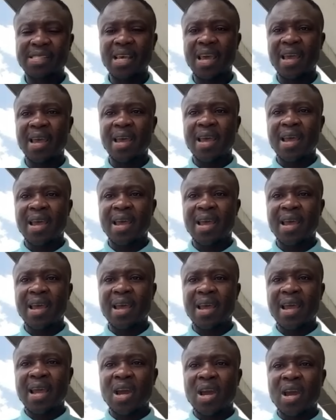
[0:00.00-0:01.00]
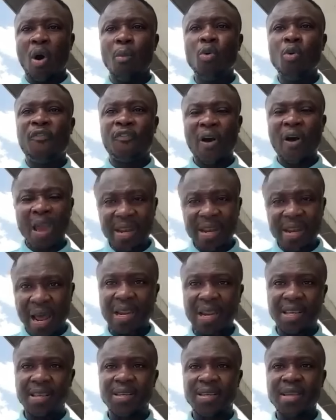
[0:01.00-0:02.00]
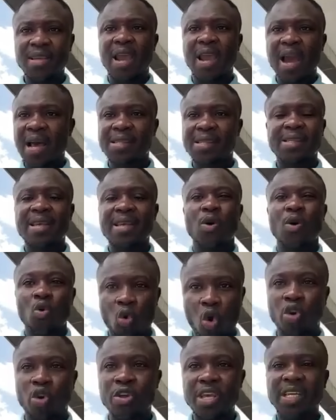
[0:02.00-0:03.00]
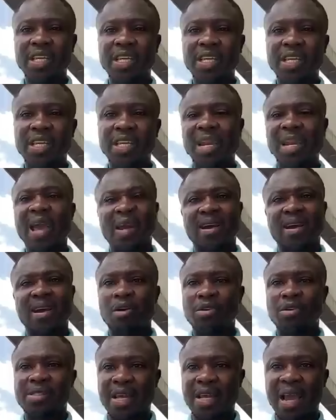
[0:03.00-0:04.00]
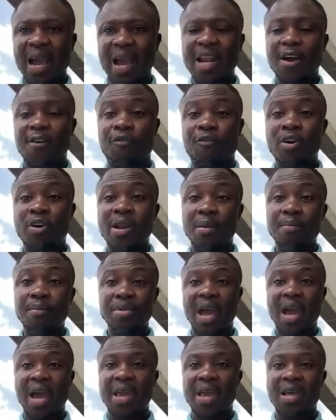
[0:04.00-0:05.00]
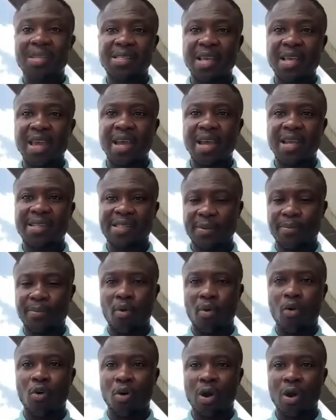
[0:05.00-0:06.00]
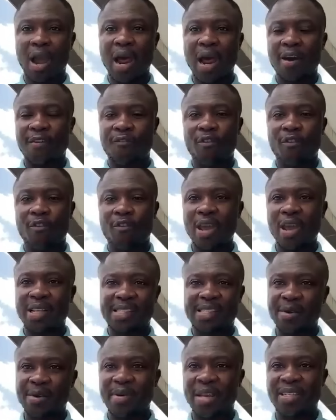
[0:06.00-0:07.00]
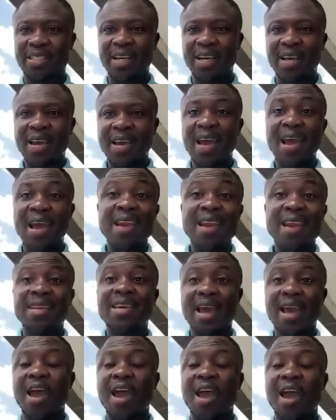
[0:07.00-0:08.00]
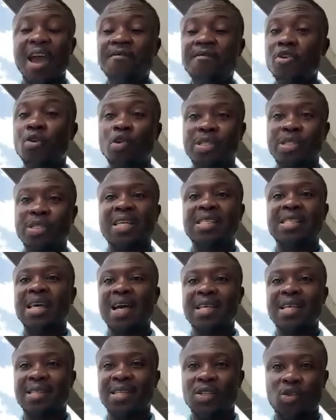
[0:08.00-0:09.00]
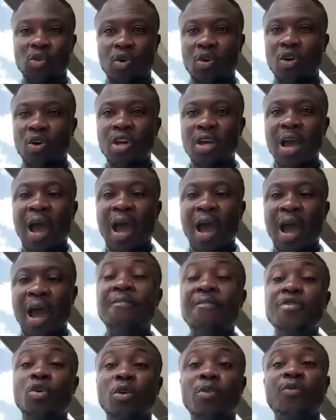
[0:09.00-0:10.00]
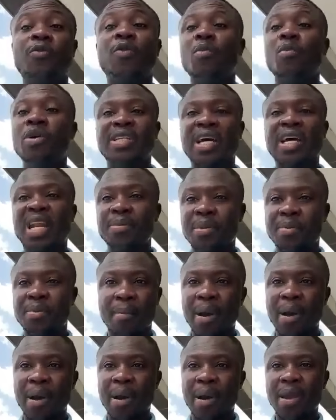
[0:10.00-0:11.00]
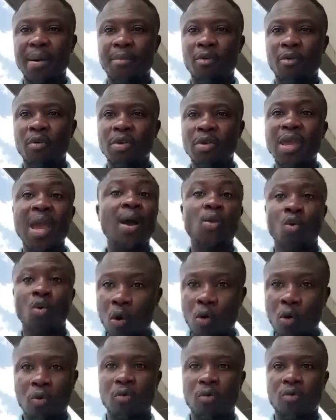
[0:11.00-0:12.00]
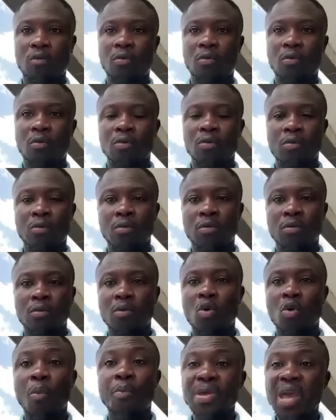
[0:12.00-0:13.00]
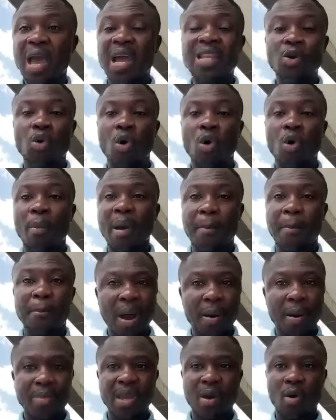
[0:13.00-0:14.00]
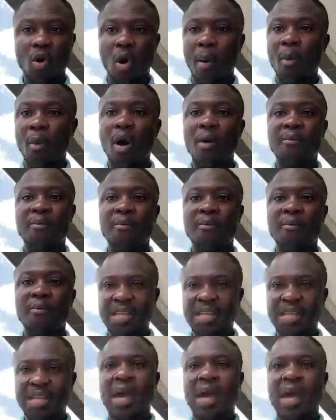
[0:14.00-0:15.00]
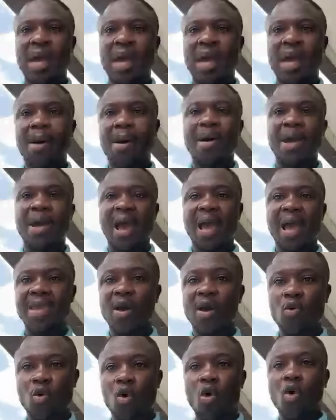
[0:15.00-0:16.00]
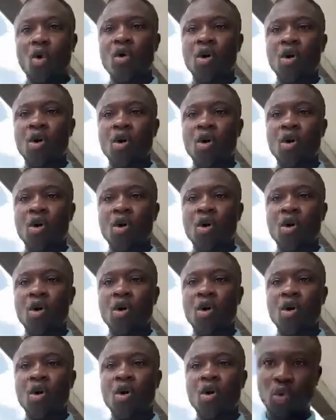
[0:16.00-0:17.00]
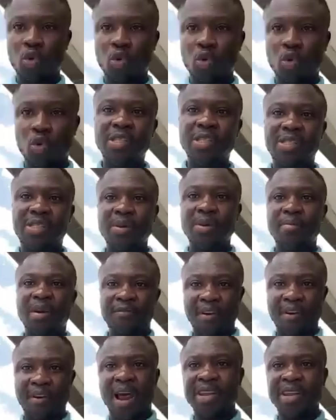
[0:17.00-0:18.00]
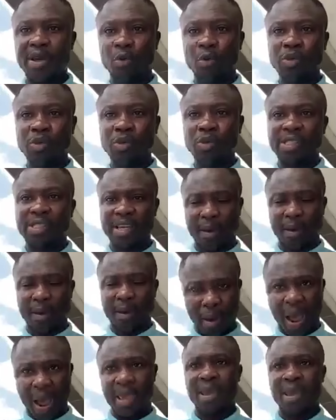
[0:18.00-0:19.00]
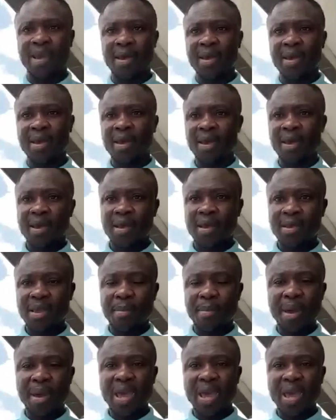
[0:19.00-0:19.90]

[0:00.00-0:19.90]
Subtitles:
Nase, almost finally, ye cast ye and call ye deny a ground, say Ghana for the BISA a table, Ghana for ye timid, and let the Ivory Coast assassins, you know, Ivory Coast for Mujani be by him, Yanko. Be a new obey Pamia or mom fat, respect our Maya Yanko. Among Casacro, Munsimba, and you see a buyer.